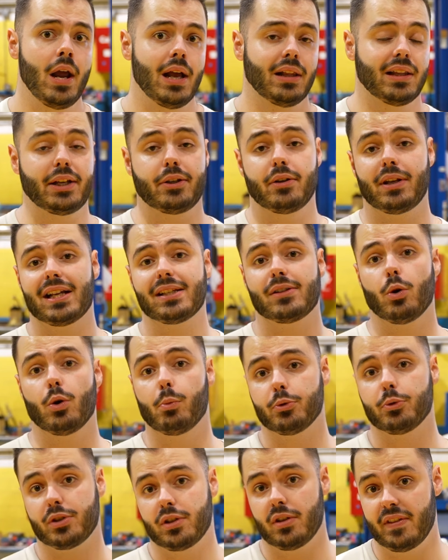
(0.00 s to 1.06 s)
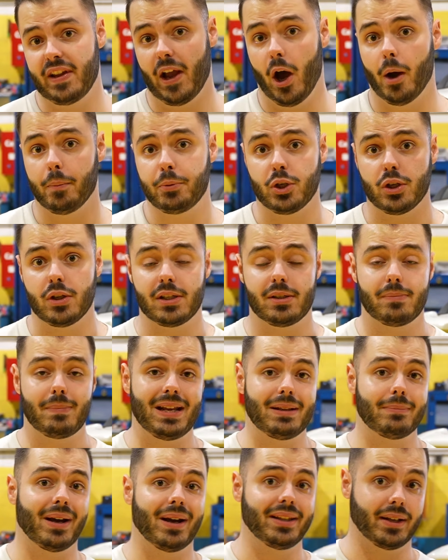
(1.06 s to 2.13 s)
Like you guys know, most of the options
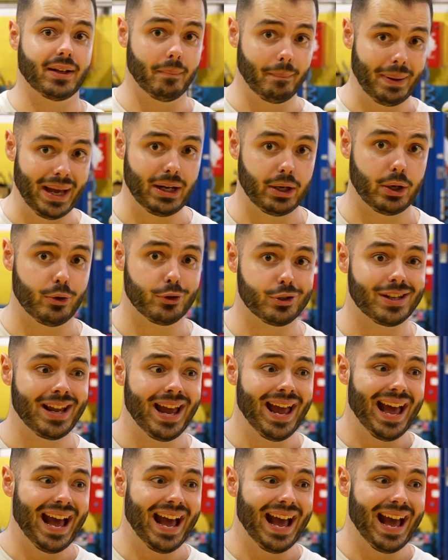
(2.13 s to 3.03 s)
made by the competitors